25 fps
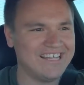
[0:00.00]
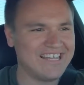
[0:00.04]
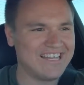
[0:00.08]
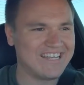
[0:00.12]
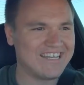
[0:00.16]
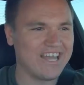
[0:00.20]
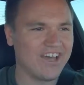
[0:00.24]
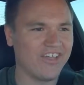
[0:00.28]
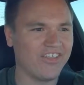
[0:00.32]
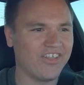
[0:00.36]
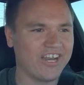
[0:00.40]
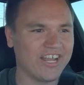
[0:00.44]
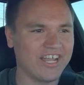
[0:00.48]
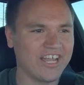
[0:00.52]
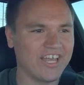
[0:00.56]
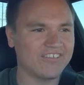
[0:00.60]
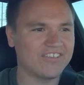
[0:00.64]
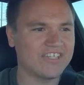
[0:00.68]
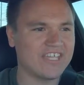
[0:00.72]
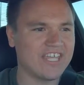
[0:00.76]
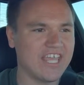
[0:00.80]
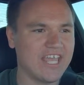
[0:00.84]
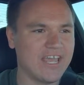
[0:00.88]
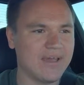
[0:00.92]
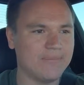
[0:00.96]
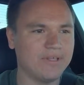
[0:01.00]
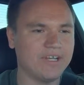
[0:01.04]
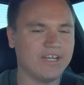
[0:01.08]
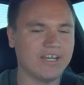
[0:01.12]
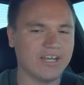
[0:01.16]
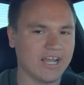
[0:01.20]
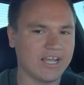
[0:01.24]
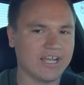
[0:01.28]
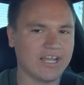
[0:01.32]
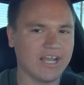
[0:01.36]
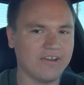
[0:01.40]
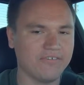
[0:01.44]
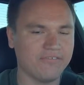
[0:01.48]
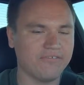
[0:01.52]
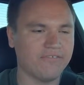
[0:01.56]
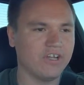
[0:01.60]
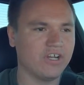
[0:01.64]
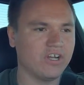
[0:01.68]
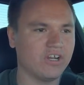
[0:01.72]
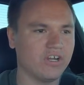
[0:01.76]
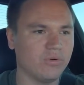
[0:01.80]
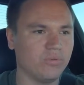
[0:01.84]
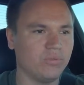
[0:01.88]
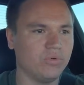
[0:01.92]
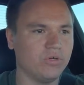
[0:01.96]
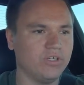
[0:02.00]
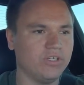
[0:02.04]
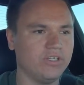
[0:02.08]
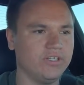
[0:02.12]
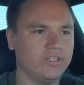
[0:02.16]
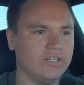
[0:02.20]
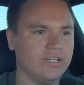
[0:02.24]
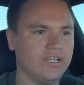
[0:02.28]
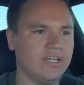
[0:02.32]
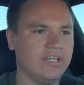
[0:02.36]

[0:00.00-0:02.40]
now that I got the cam in, and I kind of figured it would.